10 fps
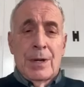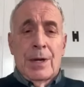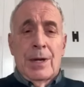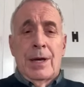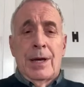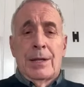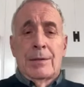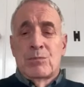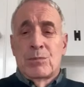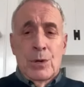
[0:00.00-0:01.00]
Mm-hmm.
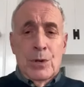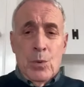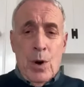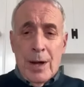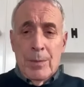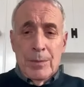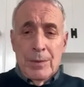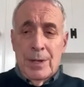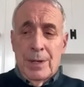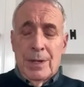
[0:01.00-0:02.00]
And you know the why
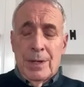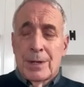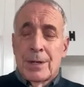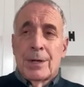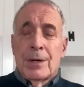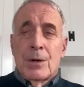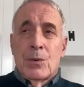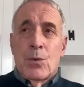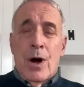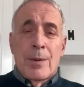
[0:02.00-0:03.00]
the
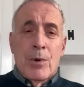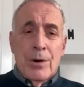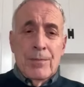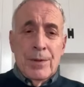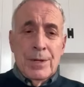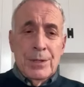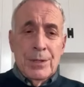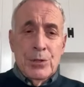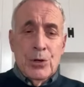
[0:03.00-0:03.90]
Weimar inflation, the